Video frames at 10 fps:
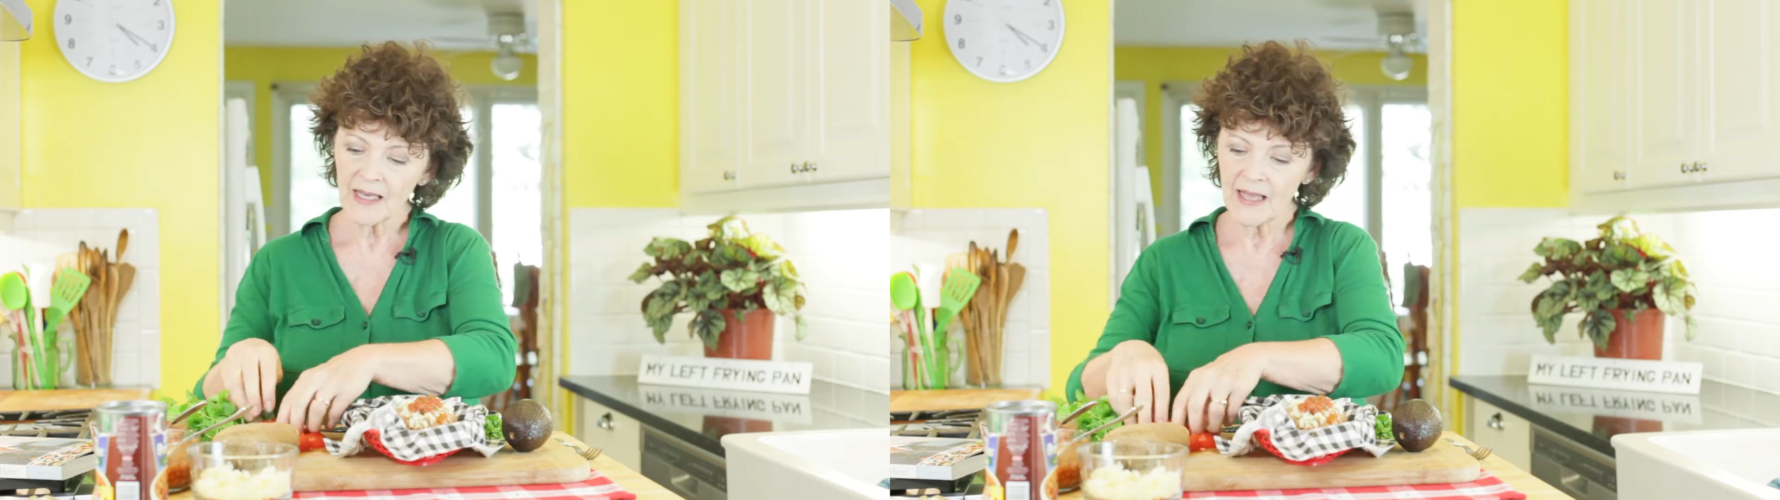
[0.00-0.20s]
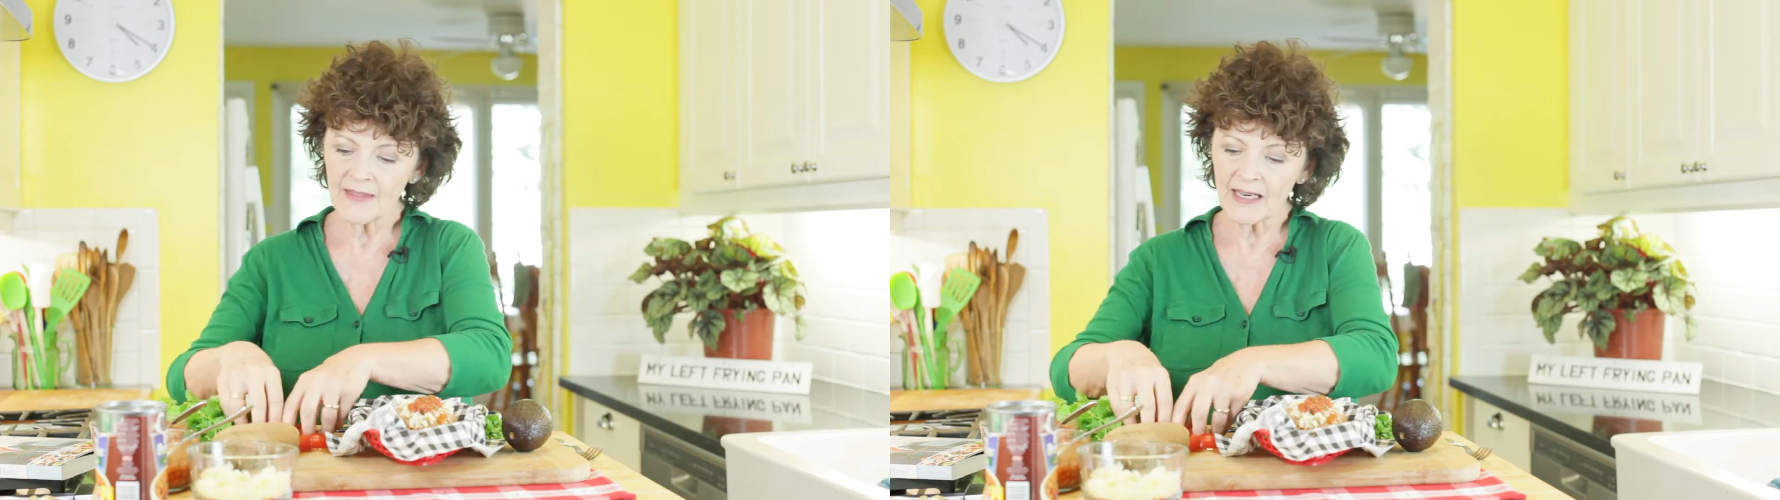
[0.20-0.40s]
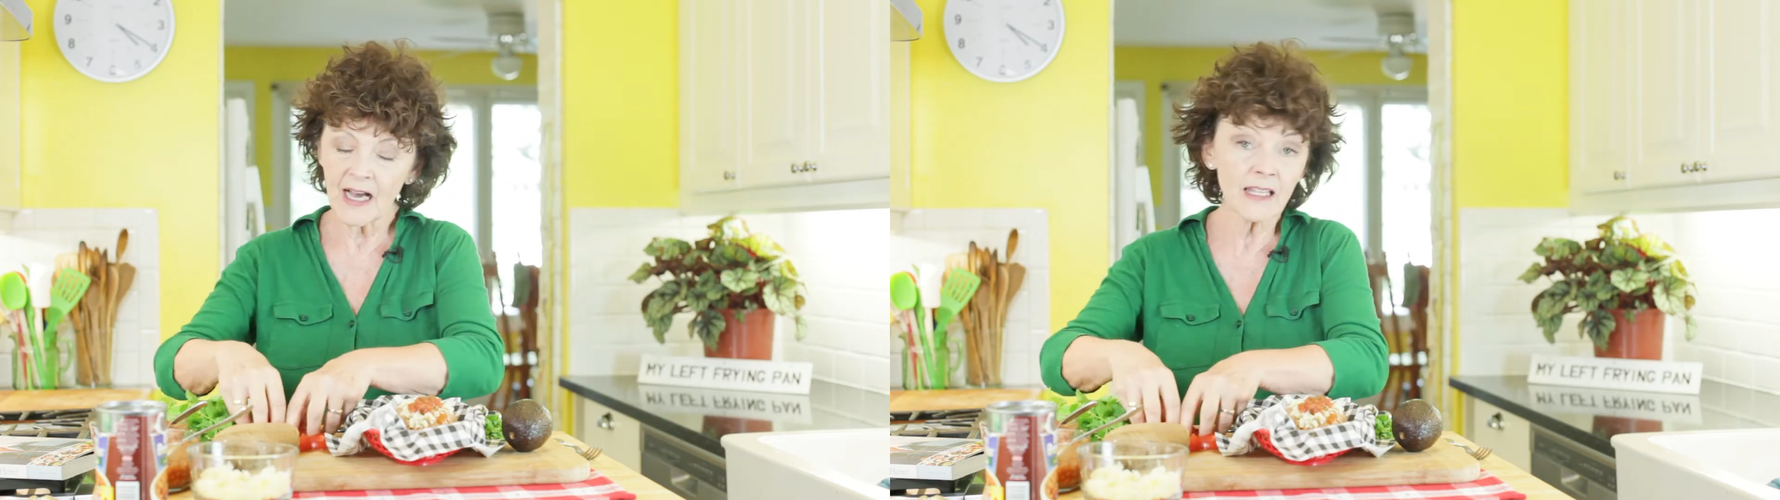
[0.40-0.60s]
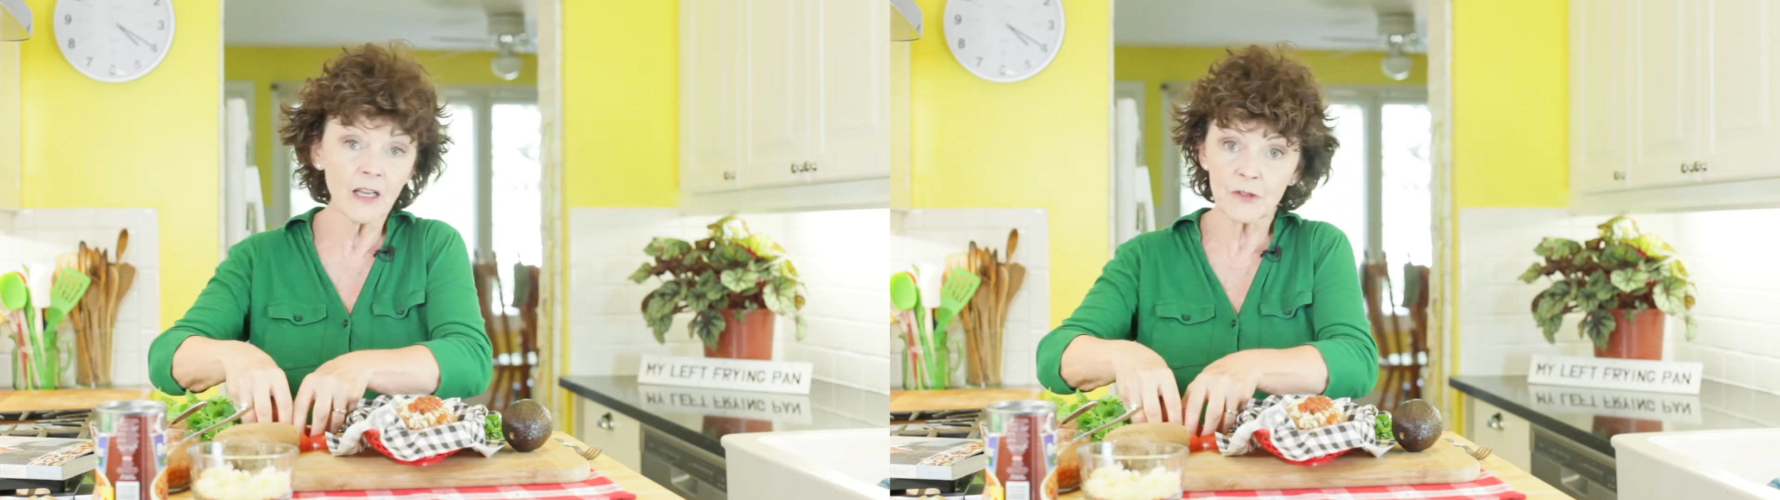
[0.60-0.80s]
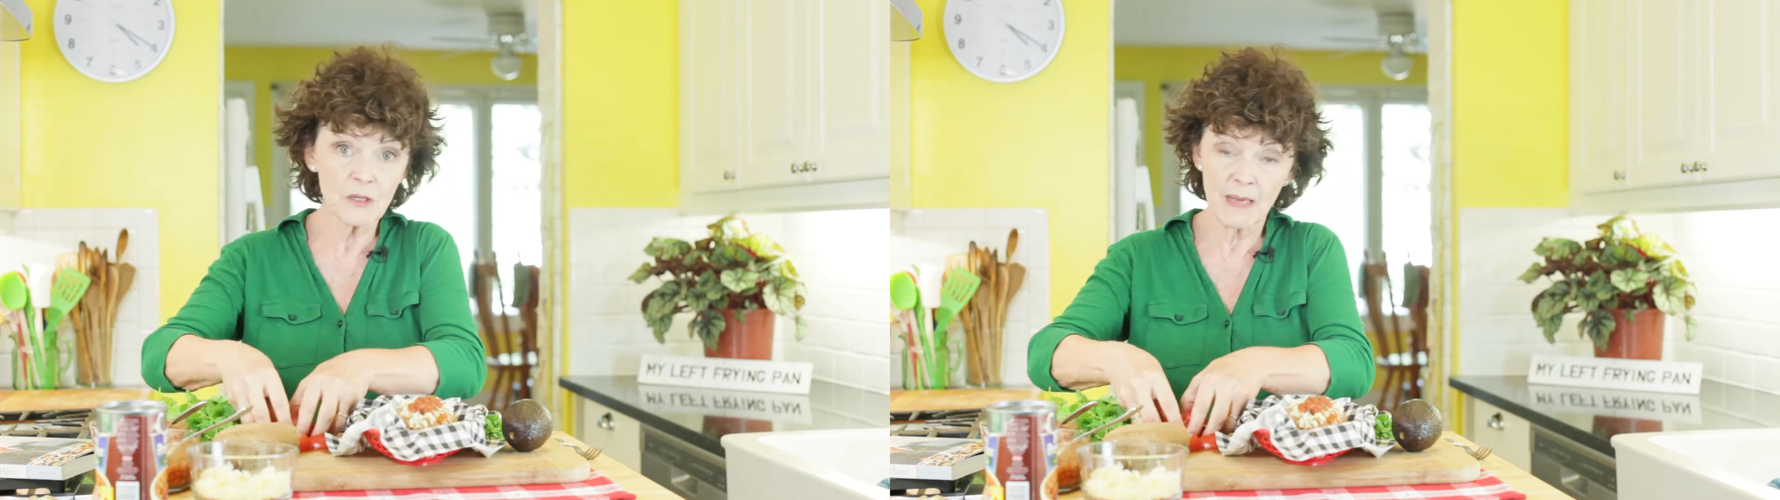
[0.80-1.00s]
And then I
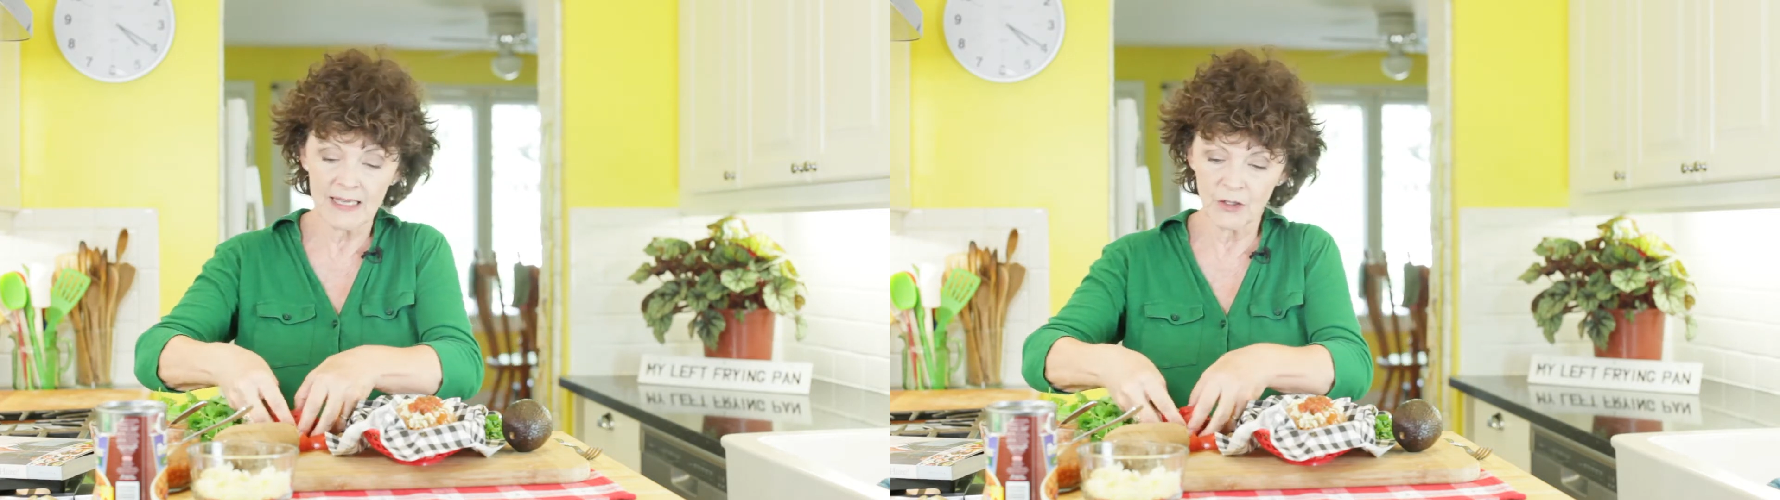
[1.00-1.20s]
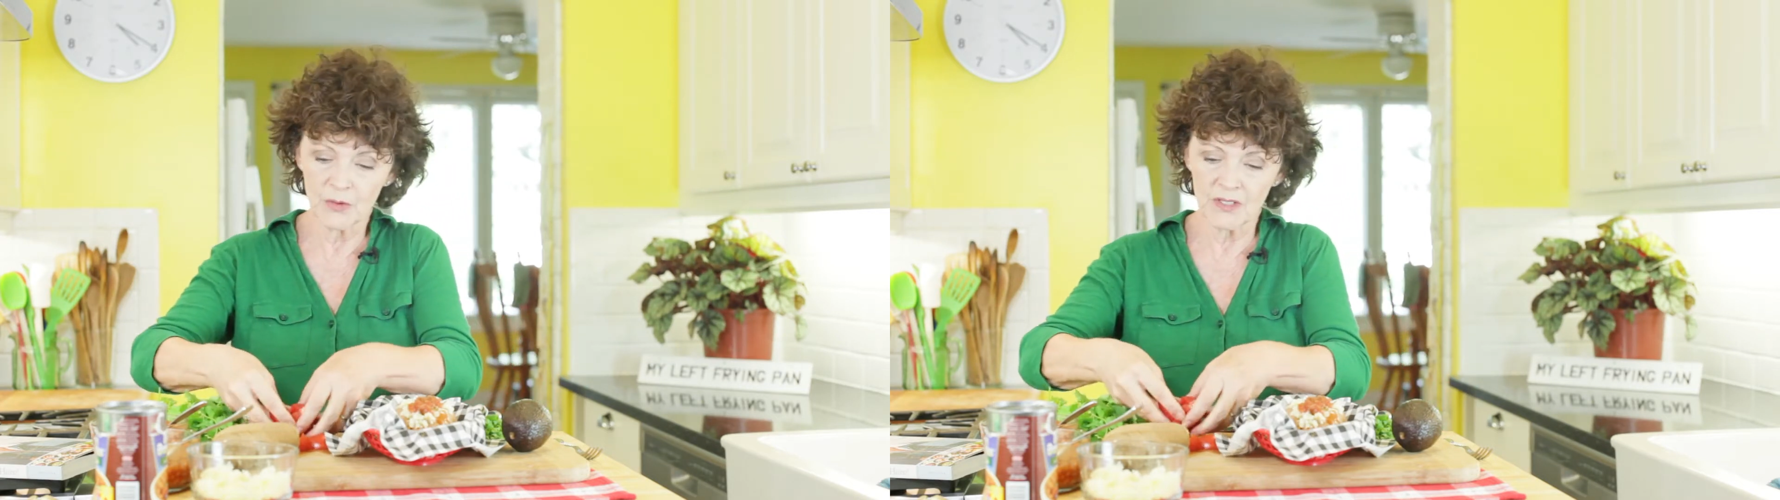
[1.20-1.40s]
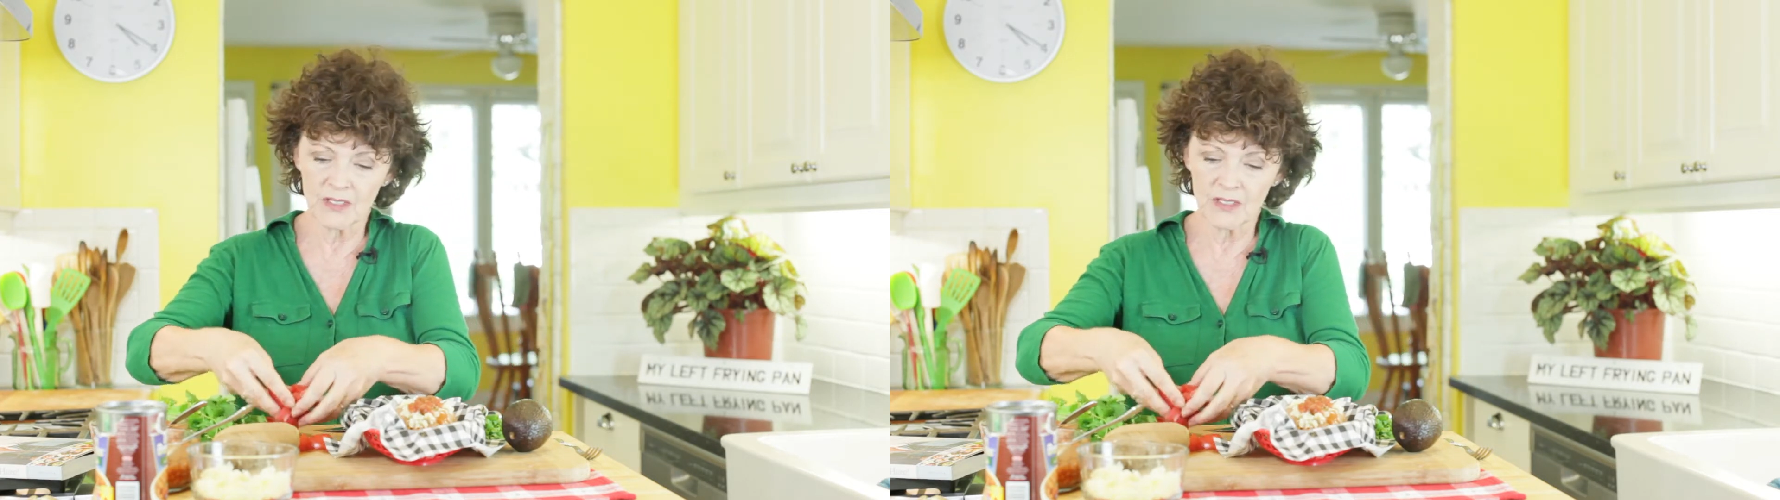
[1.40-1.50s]
love tomatoes,